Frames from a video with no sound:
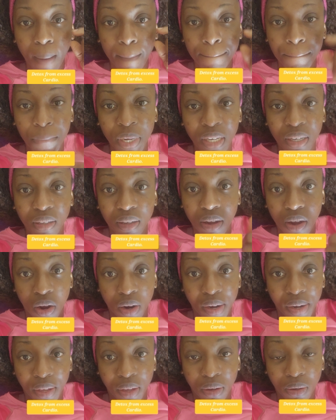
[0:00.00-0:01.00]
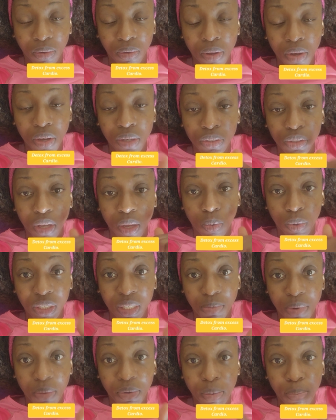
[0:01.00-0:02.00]
But cardio. So you want
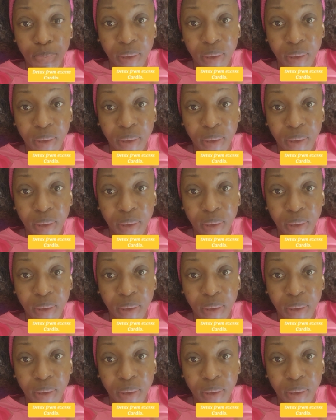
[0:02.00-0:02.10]
to be able to